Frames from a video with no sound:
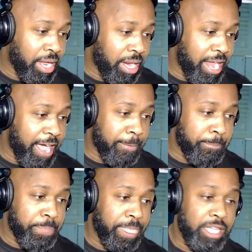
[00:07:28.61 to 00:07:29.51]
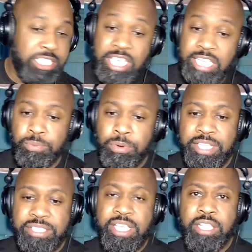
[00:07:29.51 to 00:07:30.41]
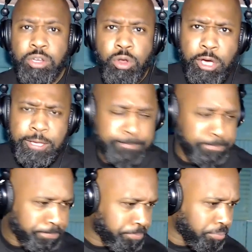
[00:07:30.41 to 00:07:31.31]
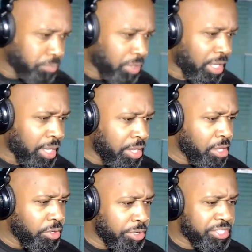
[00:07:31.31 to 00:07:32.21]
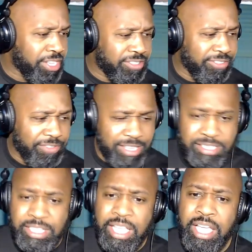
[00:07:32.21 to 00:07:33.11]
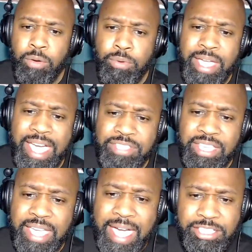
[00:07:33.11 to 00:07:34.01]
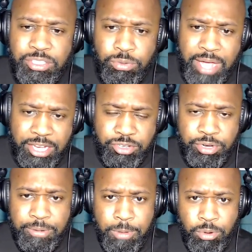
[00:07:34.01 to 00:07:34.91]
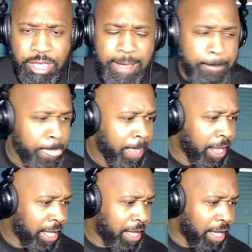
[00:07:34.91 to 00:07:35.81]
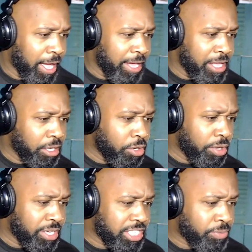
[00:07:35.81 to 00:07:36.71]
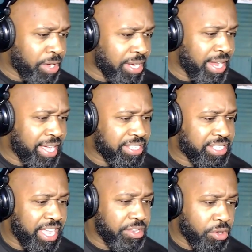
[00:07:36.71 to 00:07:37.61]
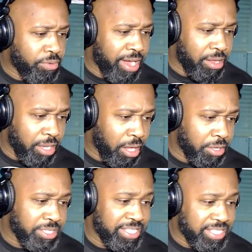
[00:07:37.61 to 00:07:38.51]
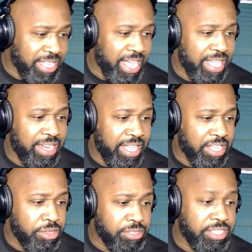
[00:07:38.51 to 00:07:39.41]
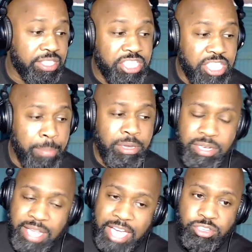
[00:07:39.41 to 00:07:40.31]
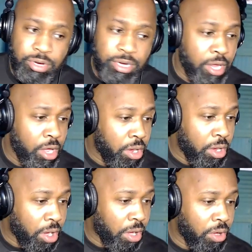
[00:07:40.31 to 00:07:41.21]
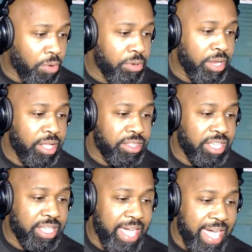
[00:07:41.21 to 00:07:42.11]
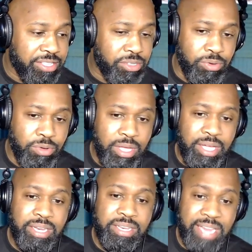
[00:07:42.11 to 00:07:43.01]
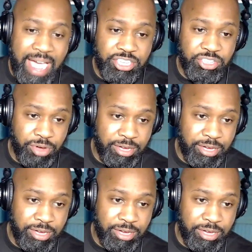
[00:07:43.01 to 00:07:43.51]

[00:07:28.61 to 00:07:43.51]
Now, as it relates to Illinois self-defense, we have the Castle Doctrine, okay? Illinois doesn't recognize stand your ground laws. Instead, it uses a similar doctrine called the Castle Doctrine.